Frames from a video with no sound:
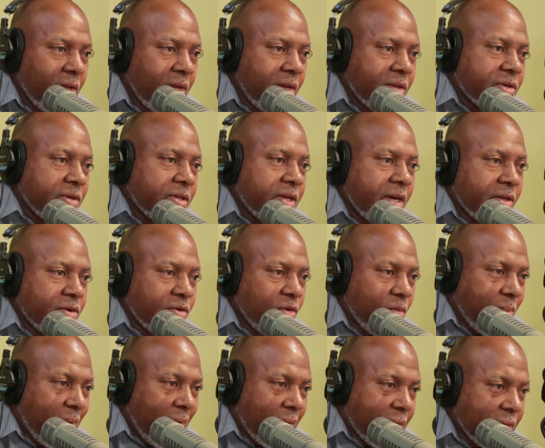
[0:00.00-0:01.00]
Mm. So there are no
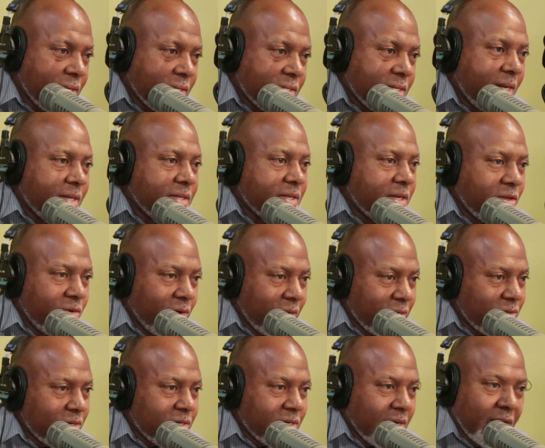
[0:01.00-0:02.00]
parking signs and no
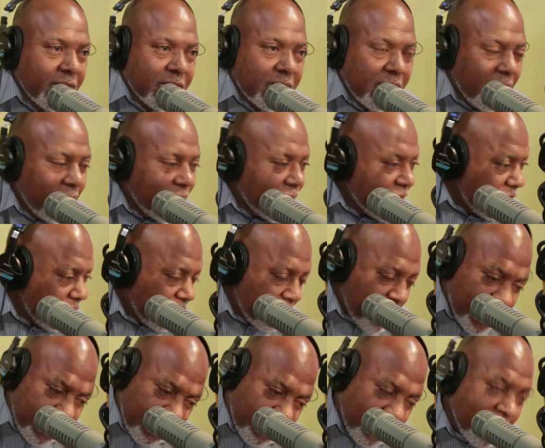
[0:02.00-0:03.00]
entry signs left,
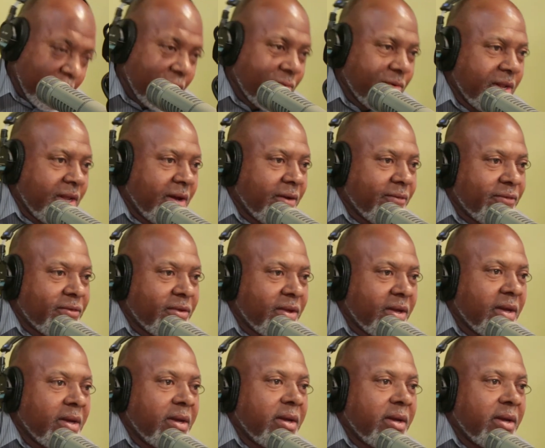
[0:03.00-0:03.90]
right where they were left.